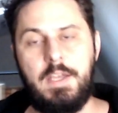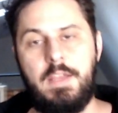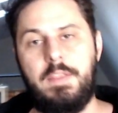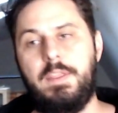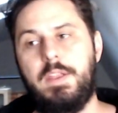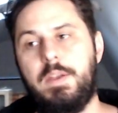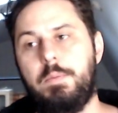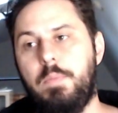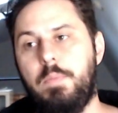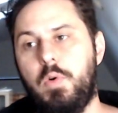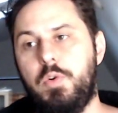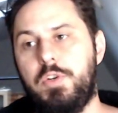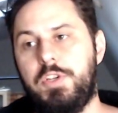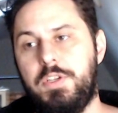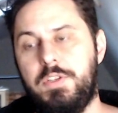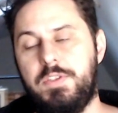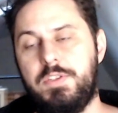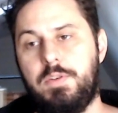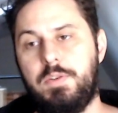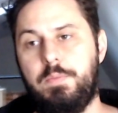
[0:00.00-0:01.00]
that
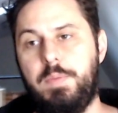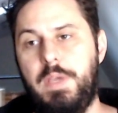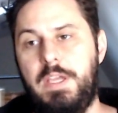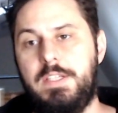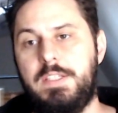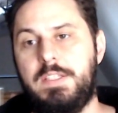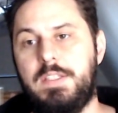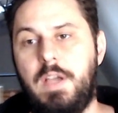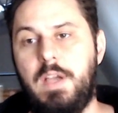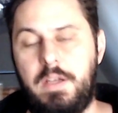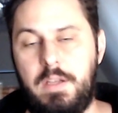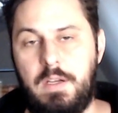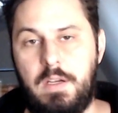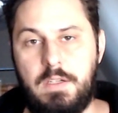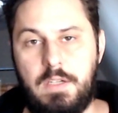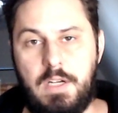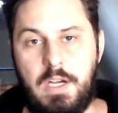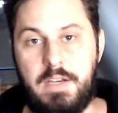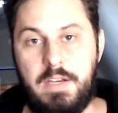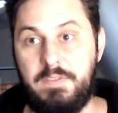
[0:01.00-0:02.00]
emotions are based not
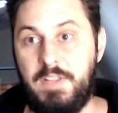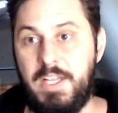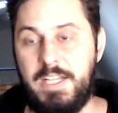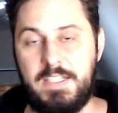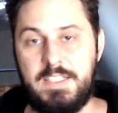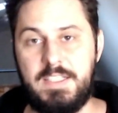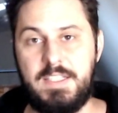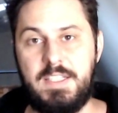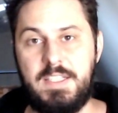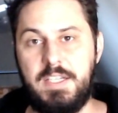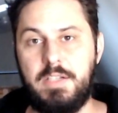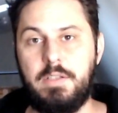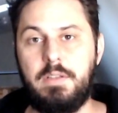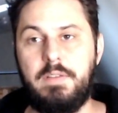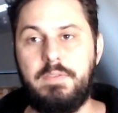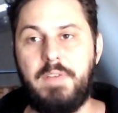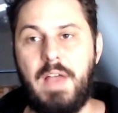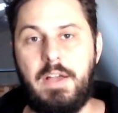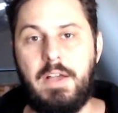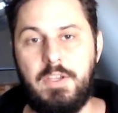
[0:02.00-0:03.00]
on kind of like a single
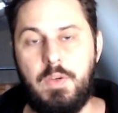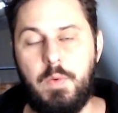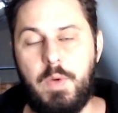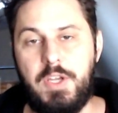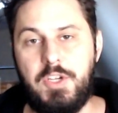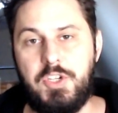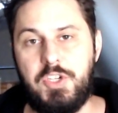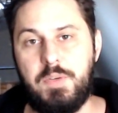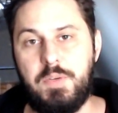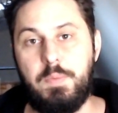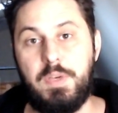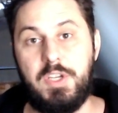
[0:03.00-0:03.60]
evaluation,